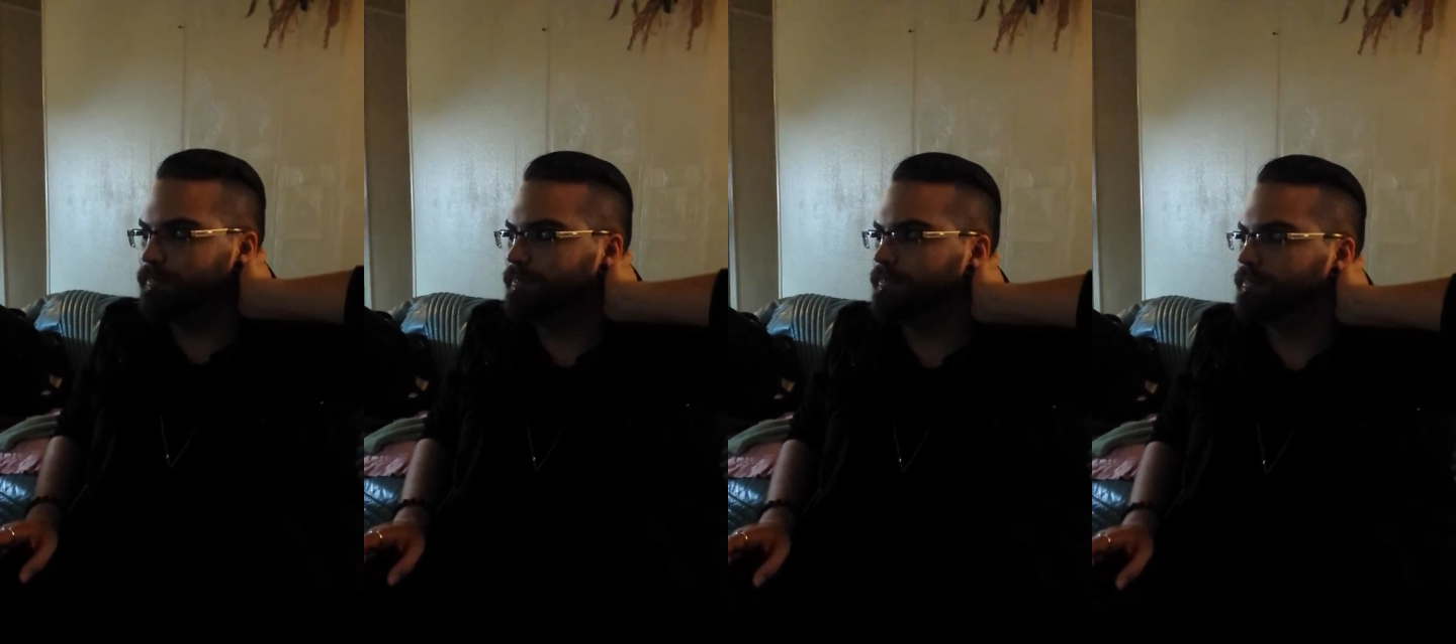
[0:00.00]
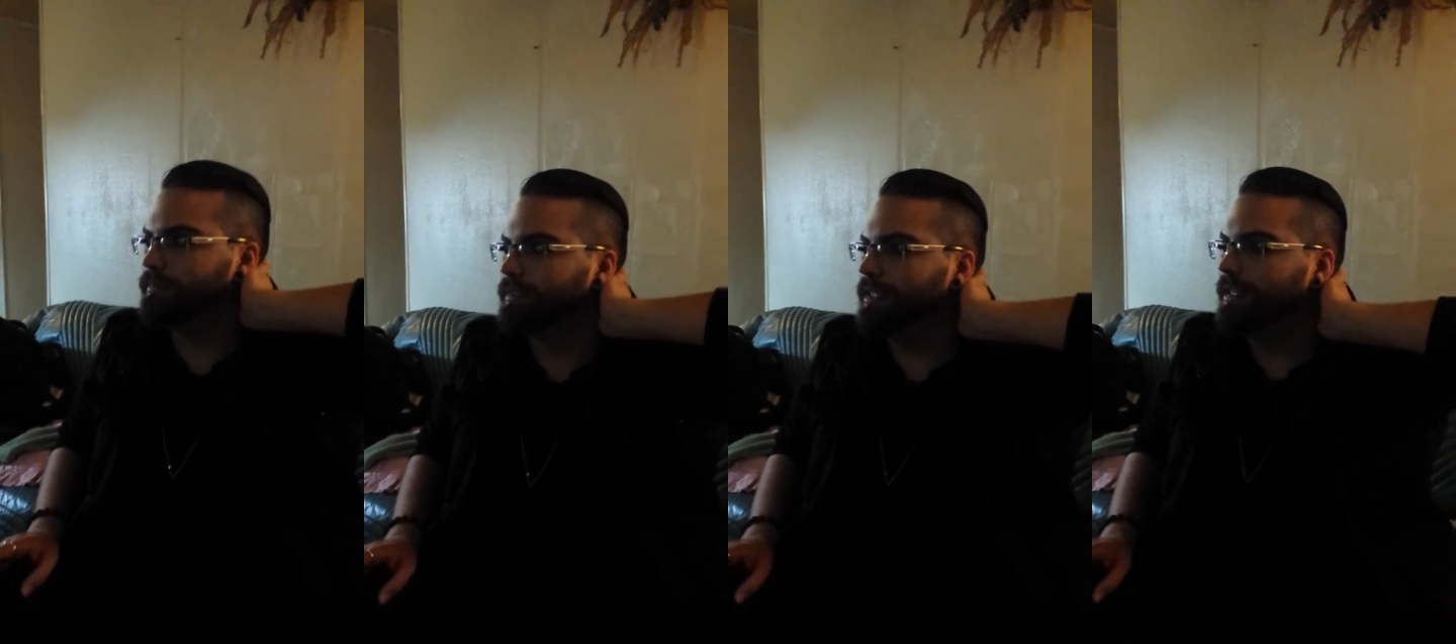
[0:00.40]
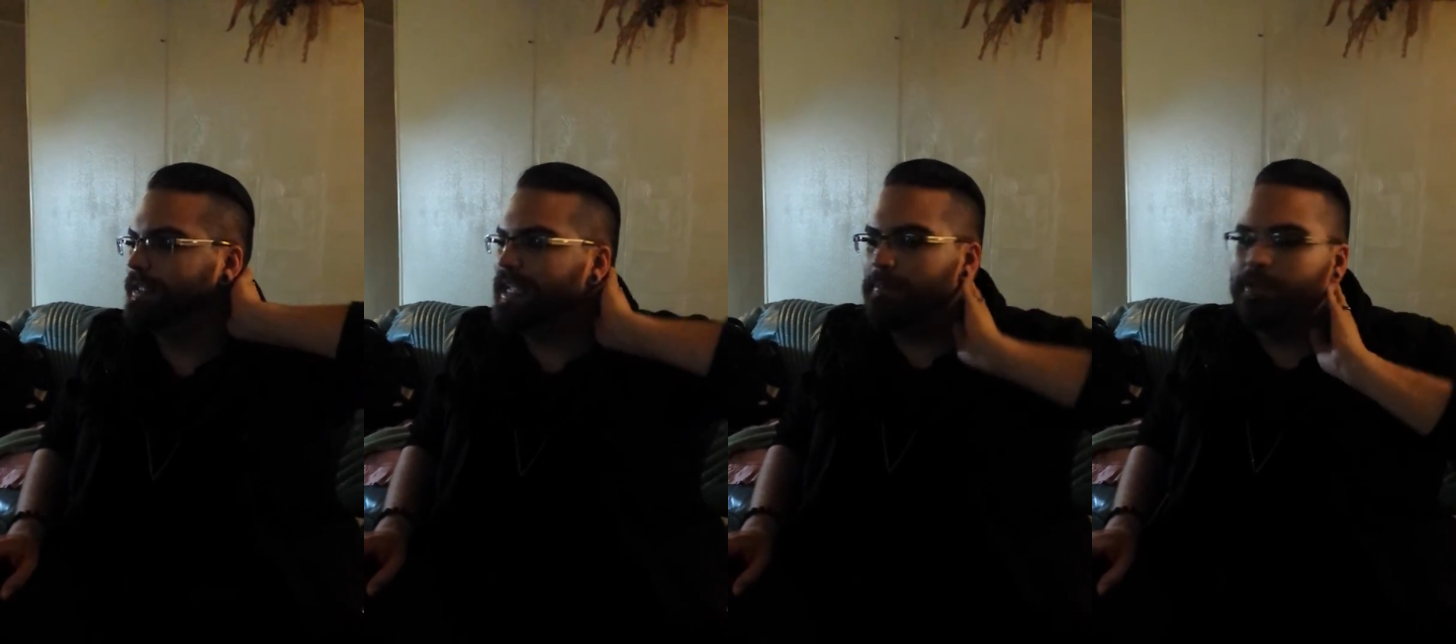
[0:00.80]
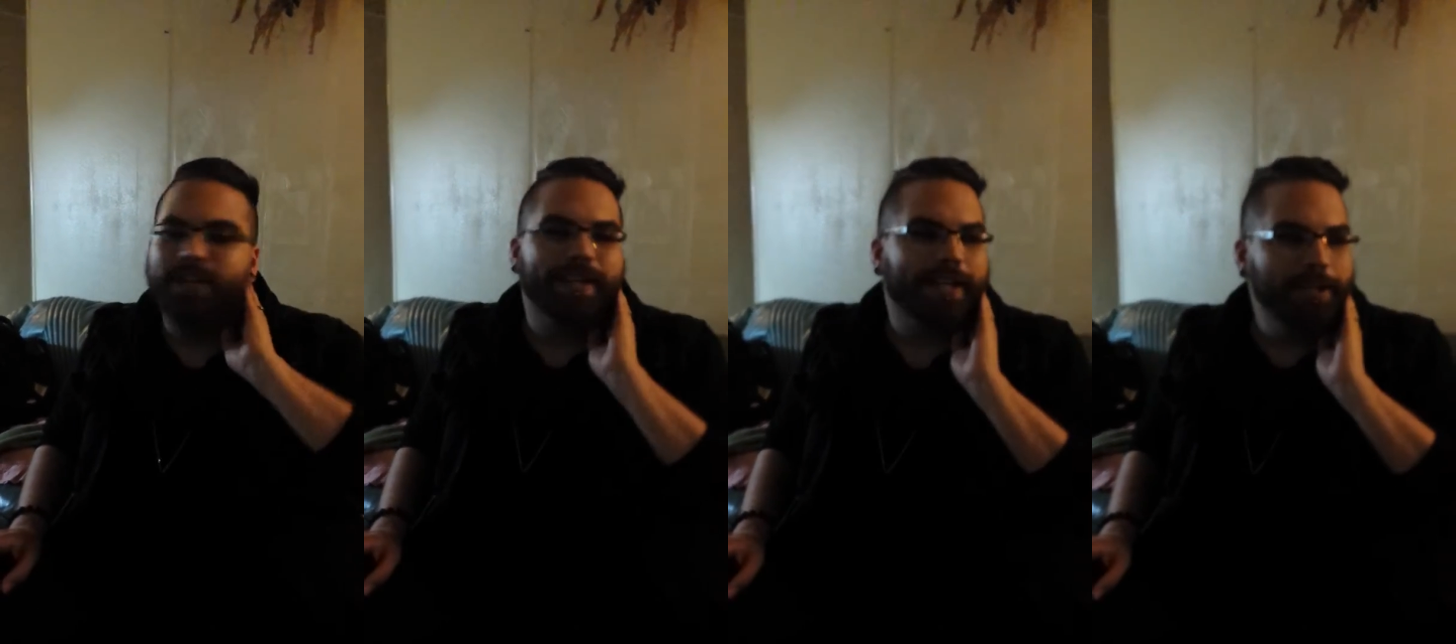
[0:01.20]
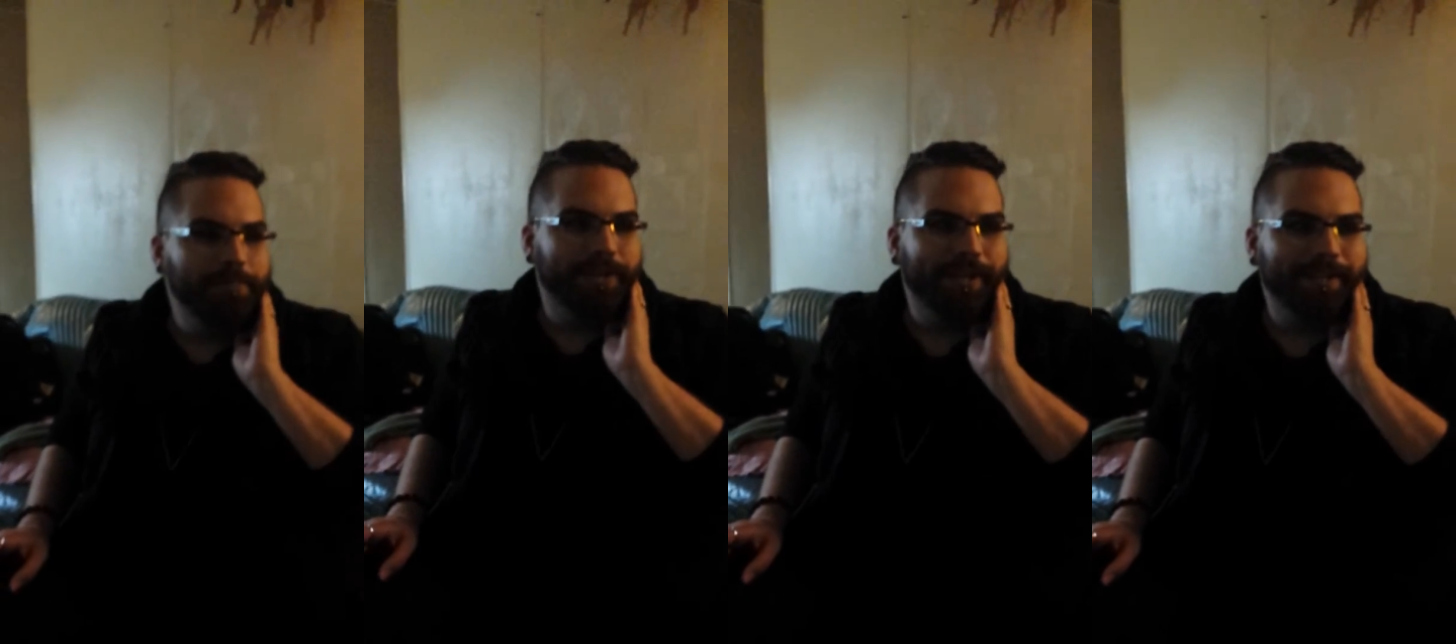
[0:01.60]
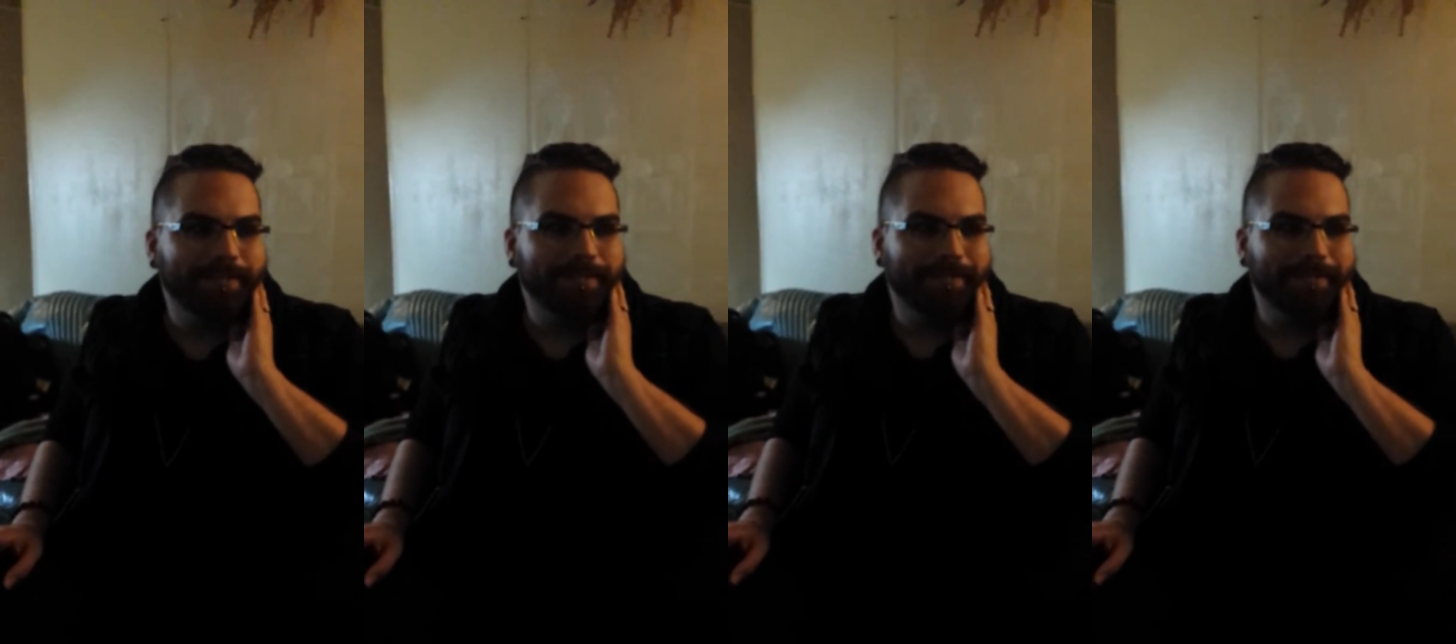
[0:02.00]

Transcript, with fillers: You do it. Yeah, mute it. Can you mute it?